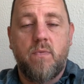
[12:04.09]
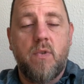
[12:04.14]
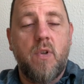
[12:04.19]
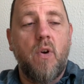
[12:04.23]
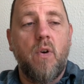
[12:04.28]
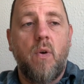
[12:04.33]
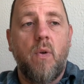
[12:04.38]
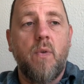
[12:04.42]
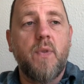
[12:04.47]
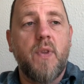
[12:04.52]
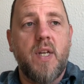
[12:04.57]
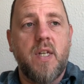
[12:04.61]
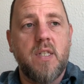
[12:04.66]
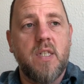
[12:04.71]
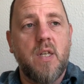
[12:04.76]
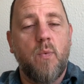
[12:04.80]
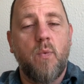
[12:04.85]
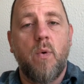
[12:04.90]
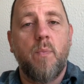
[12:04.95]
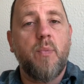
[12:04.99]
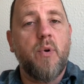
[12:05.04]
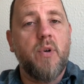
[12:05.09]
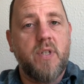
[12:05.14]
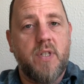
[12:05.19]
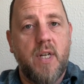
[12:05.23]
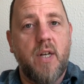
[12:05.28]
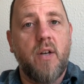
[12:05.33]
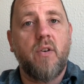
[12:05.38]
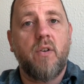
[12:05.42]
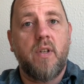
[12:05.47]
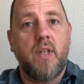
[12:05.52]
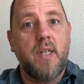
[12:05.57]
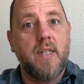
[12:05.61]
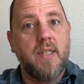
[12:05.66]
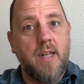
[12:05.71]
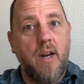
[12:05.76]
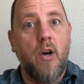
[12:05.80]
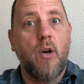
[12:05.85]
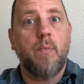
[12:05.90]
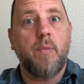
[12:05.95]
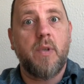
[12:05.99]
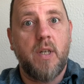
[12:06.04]
their own things that were particularly
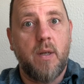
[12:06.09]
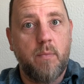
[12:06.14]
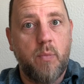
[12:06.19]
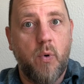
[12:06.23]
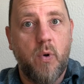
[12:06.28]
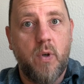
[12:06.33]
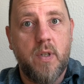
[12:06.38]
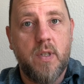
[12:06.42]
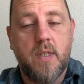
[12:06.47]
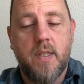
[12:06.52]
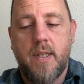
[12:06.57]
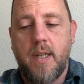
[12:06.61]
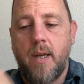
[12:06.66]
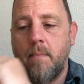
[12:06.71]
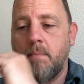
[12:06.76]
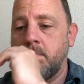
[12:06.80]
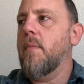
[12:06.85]
terribly important to them.